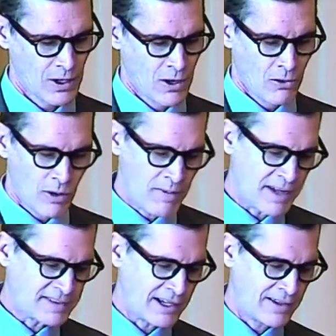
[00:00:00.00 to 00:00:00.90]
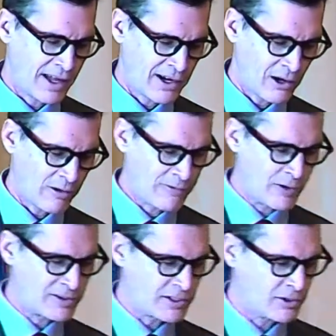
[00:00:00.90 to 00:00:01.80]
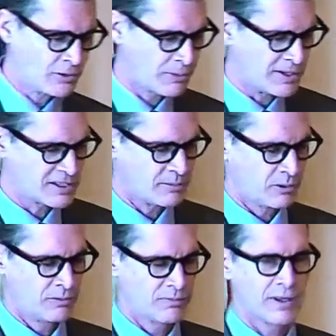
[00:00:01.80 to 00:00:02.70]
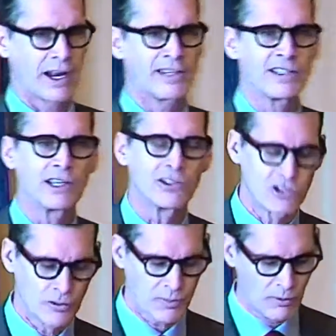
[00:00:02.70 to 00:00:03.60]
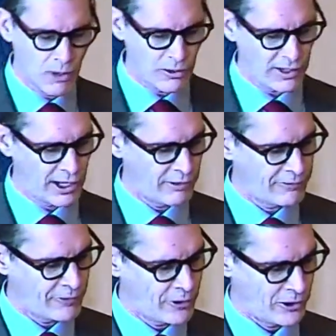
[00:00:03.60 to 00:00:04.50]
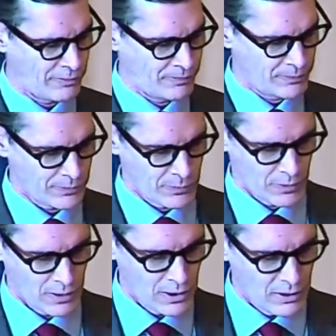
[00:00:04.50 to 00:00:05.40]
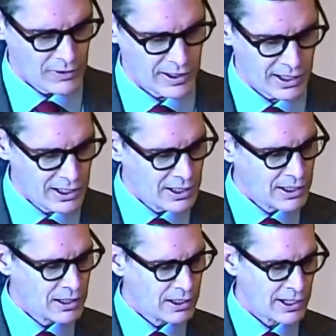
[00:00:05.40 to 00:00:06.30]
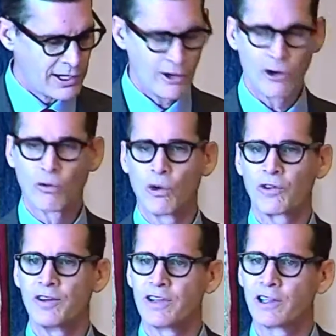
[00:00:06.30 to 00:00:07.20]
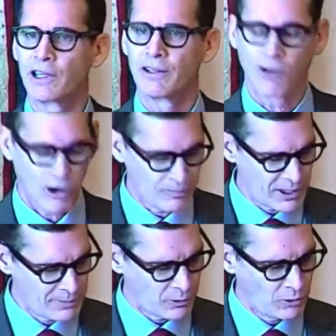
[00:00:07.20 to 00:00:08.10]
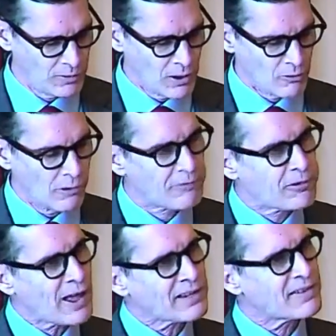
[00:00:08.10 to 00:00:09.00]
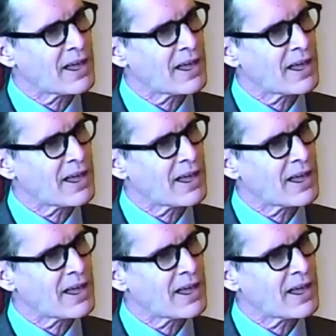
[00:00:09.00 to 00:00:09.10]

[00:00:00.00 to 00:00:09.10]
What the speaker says: We may say that our first UU principle, that idea to promote and affirm the inherent worth and dignity of all people, reflects that